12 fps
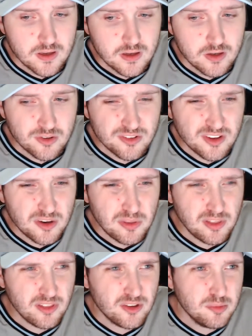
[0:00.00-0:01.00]
goes down with
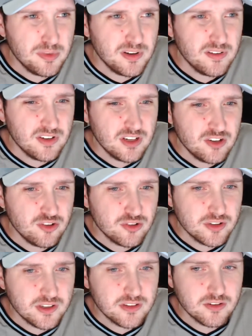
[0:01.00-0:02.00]
a little bit of an
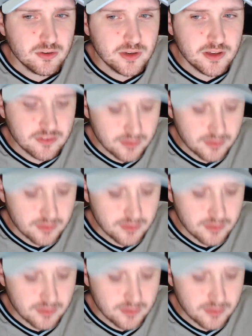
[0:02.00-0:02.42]
injury, so he has to